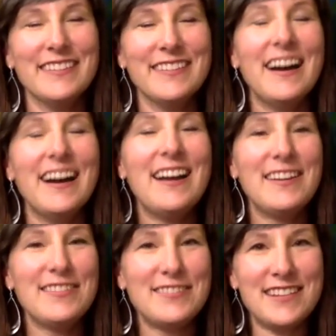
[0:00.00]
I
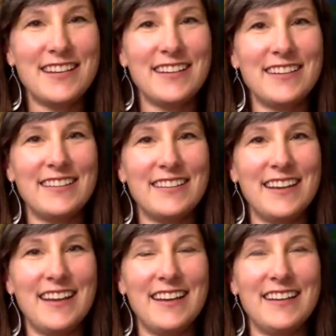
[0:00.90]
understand,
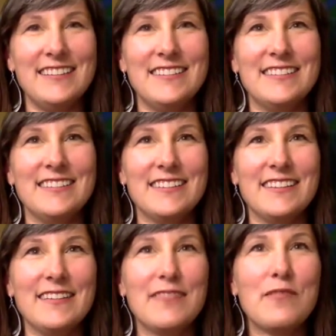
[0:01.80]
and
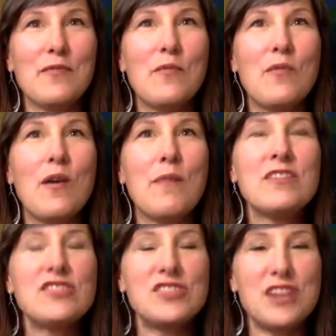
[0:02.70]
I'm going
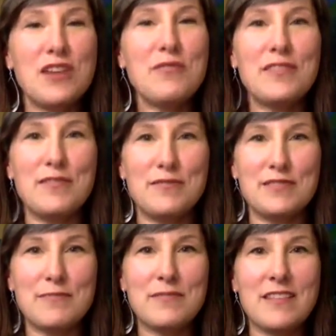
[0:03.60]
to share with you
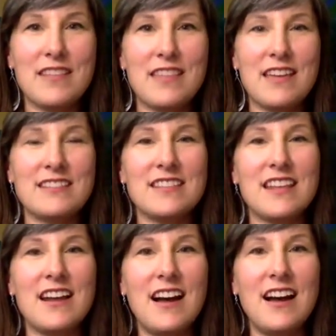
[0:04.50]
some of the things
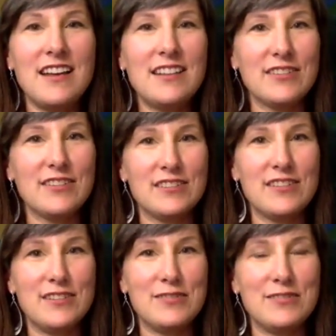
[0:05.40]
that I learned to
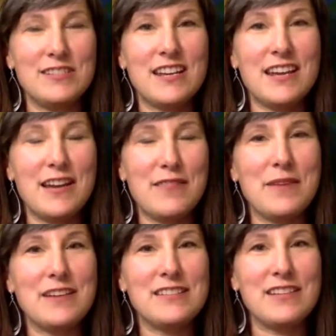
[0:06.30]
do to care of
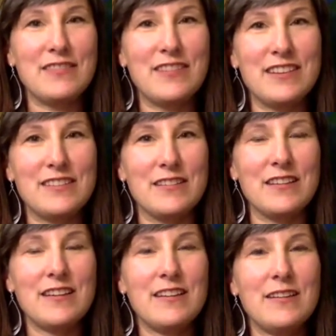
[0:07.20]
myself and to
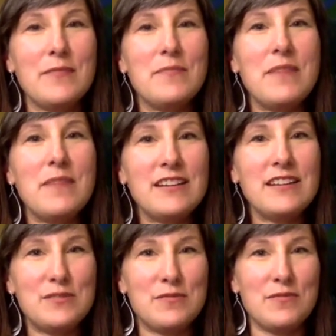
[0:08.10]

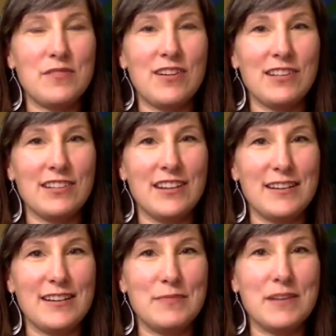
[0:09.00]
manage through the
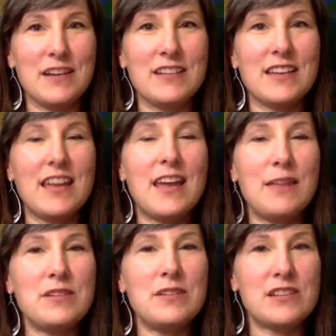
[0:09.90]
holidays, because it
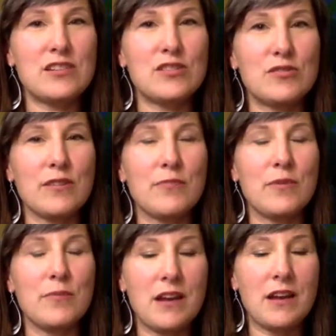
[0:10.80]
can be such a trigger
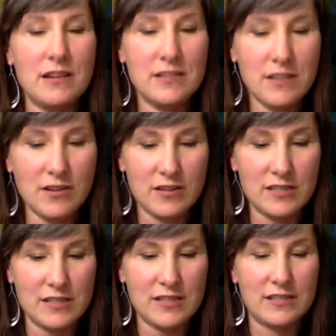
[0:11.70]
point, because the
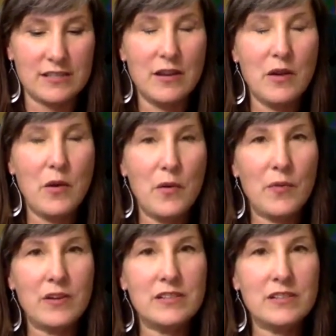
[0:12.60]
narcissist
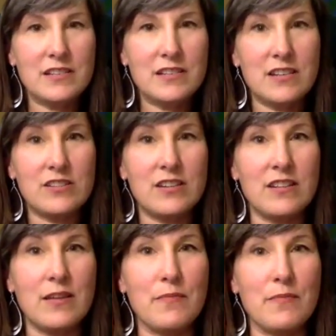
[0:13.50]
wants the attention on
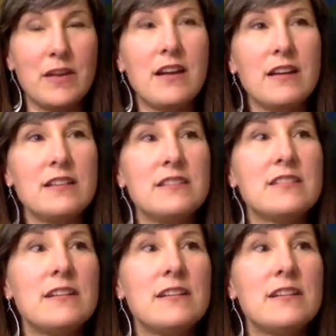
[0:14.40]
them, because